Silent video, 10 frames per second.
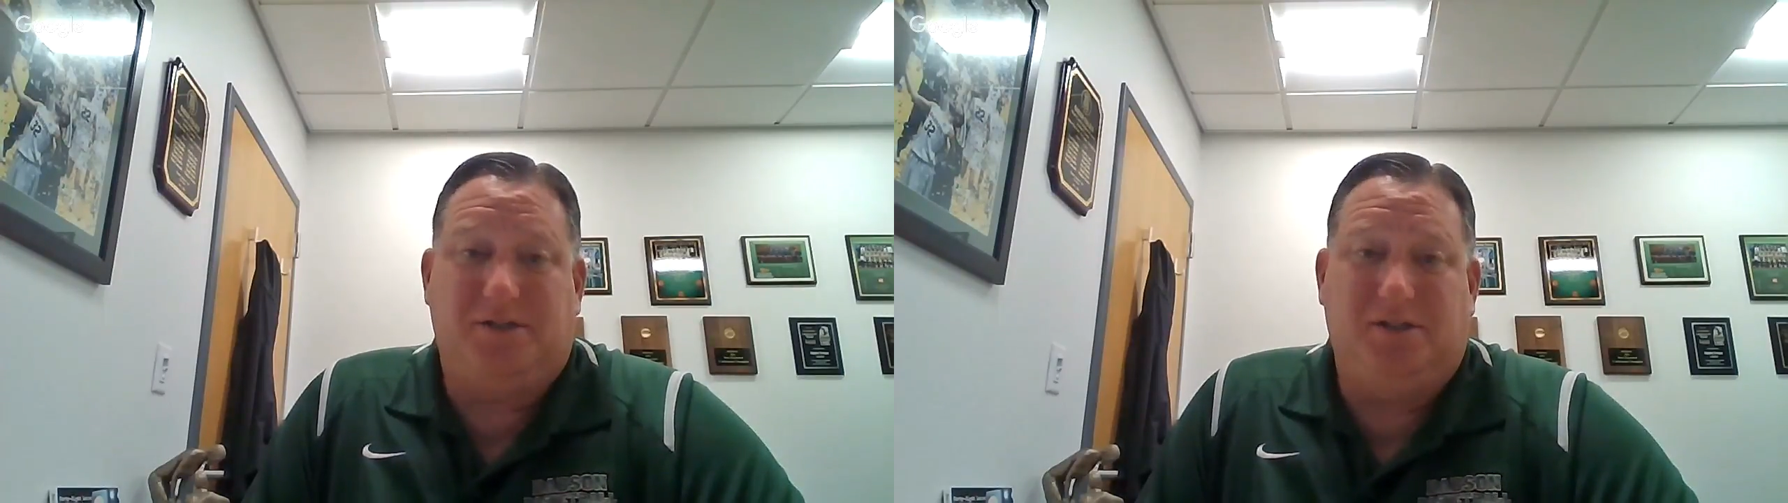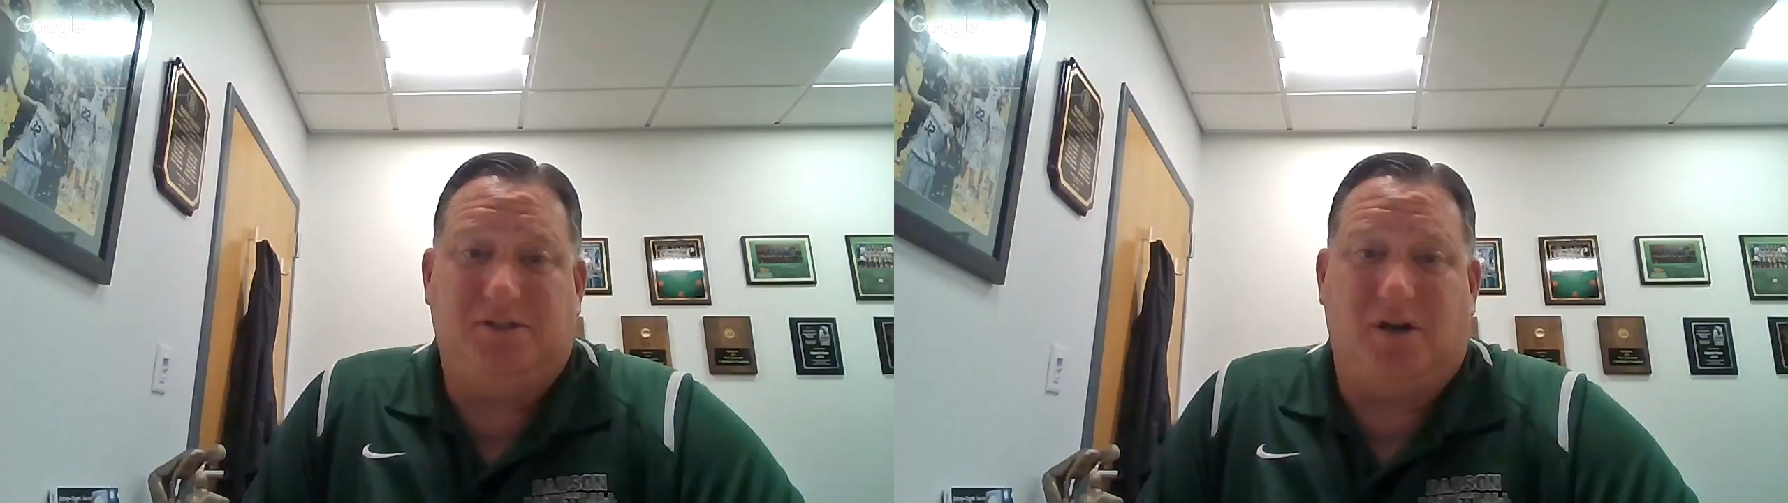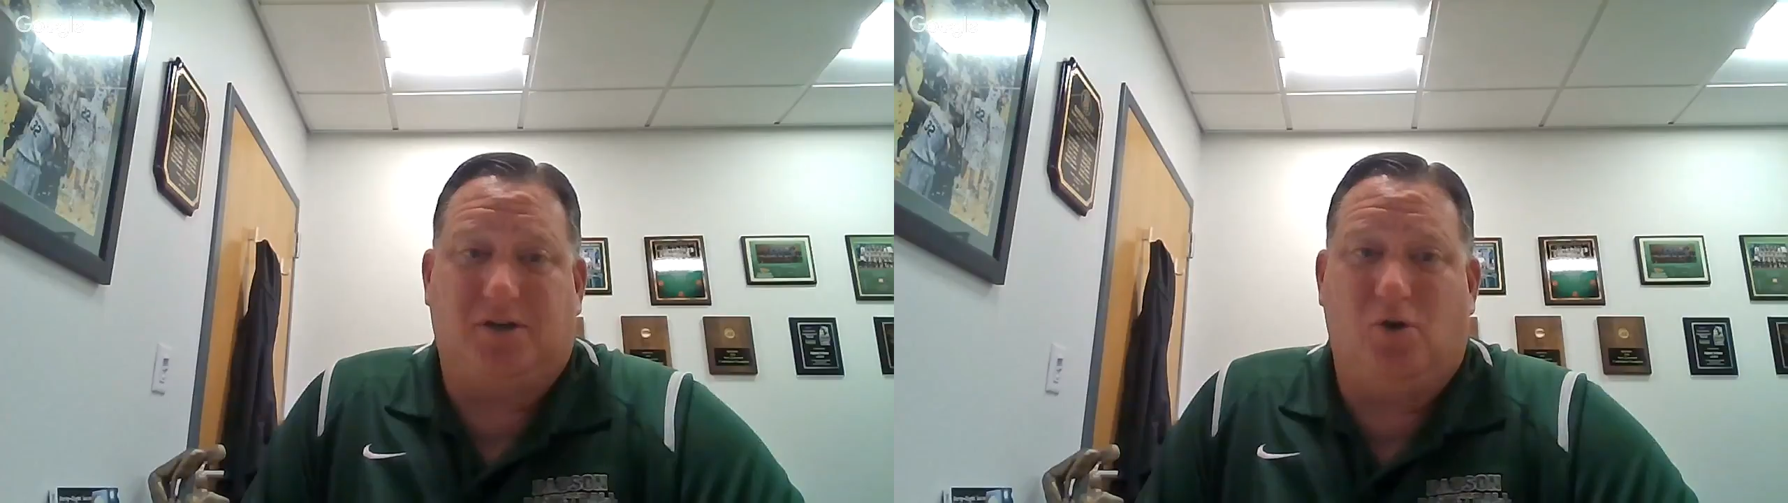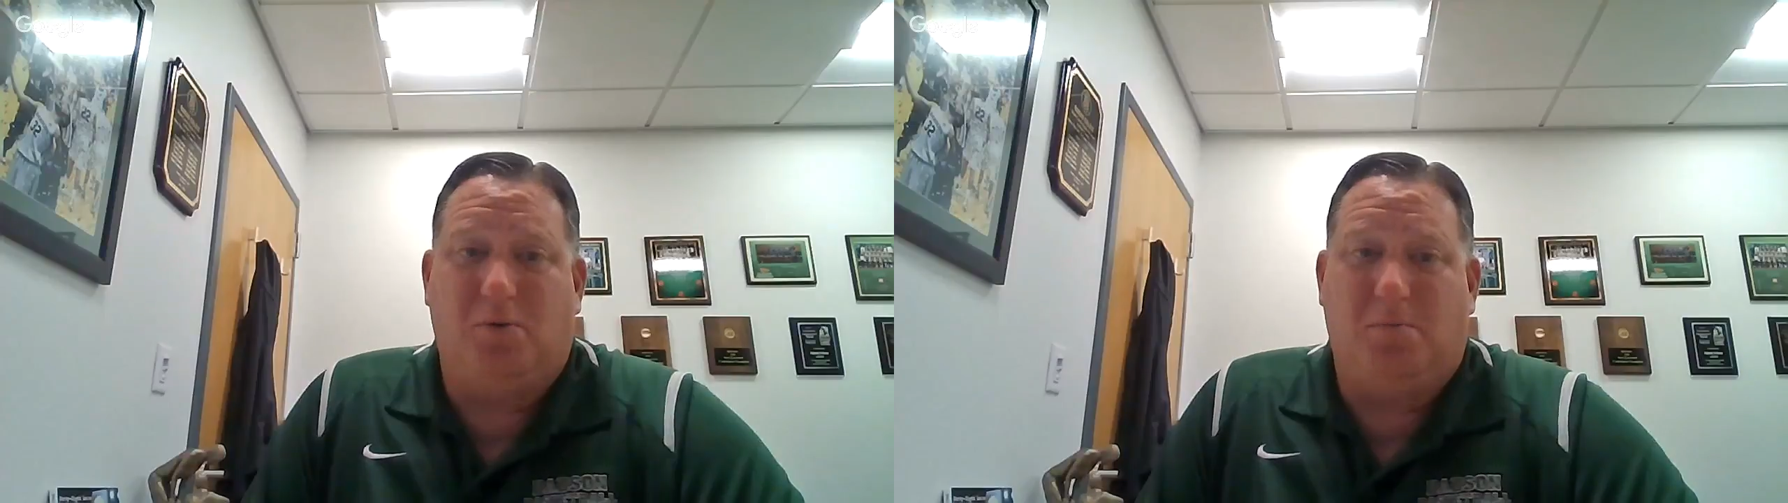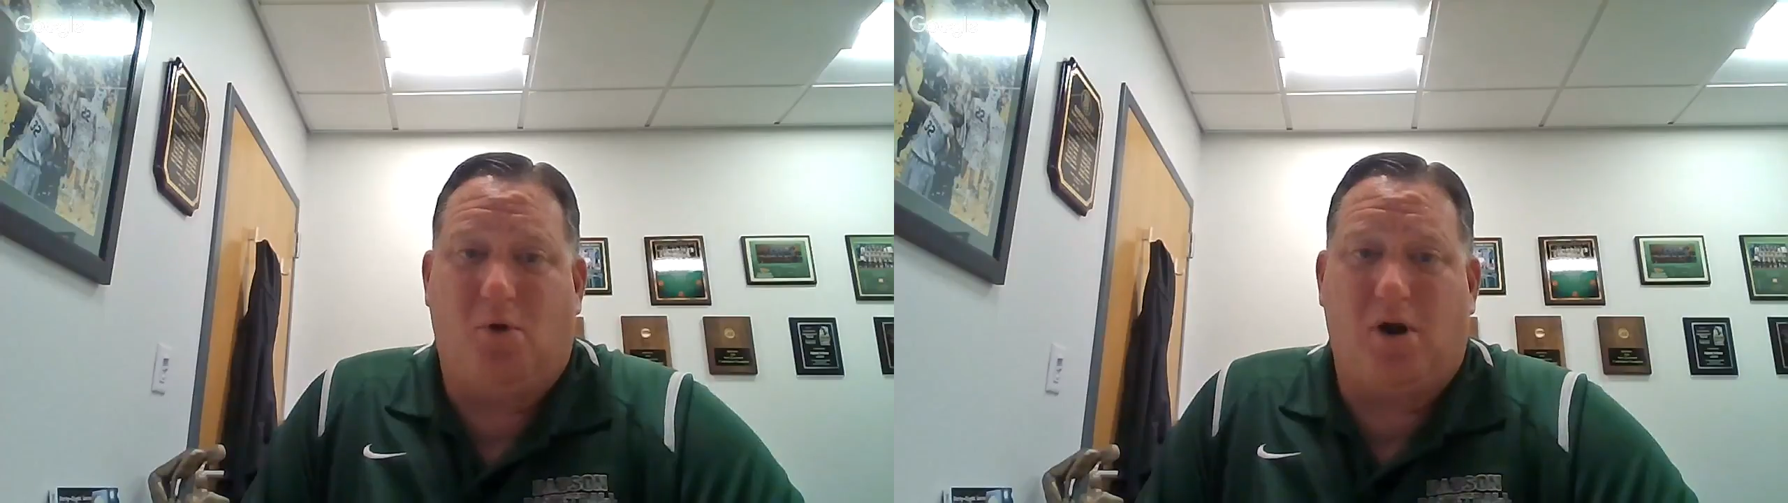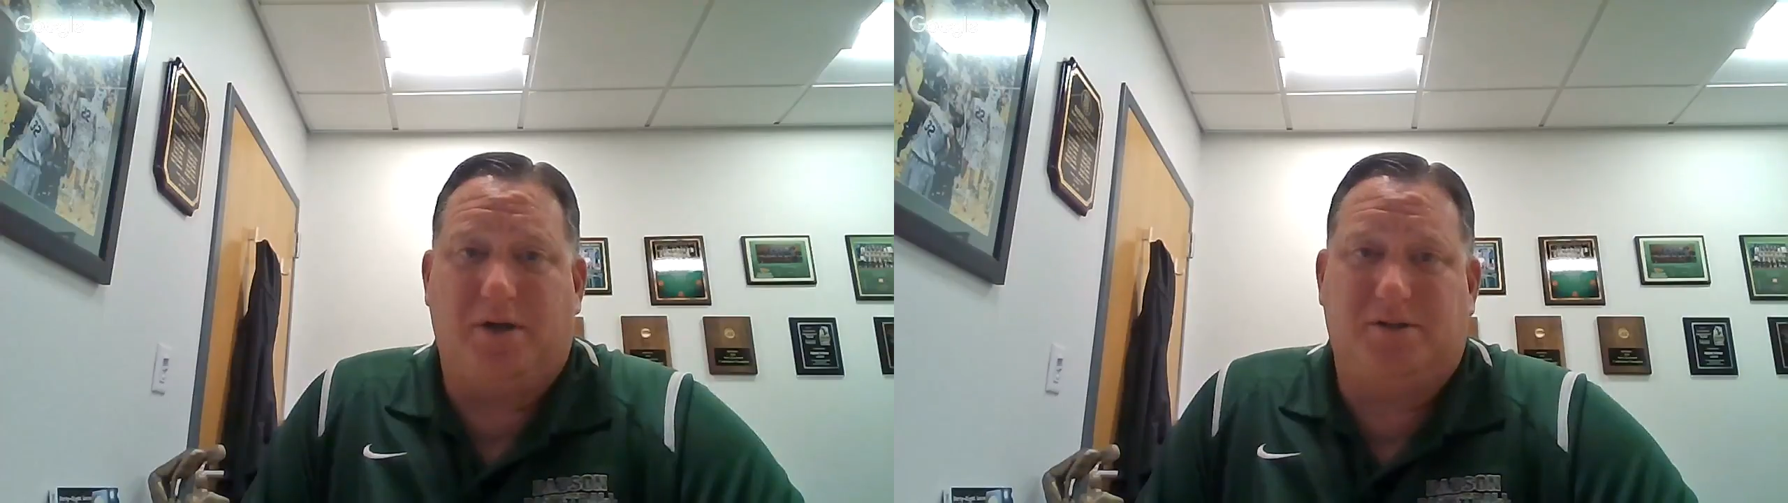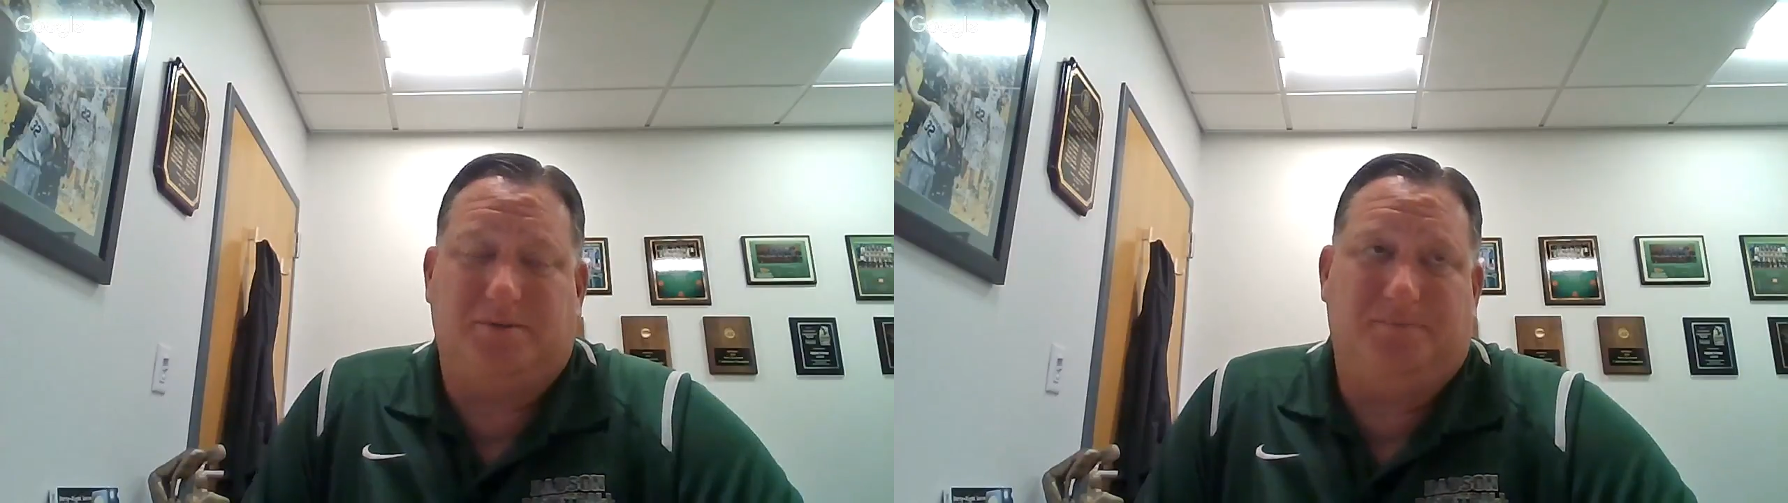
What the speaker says: season, October to March,